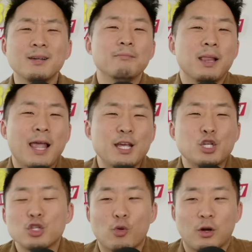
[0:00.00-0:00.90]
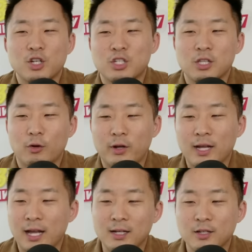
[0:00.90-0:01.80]
Malaysians who are just
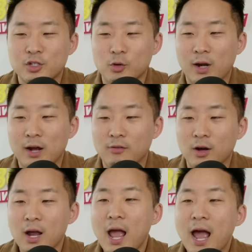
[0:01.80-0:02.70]
learning English or whatever.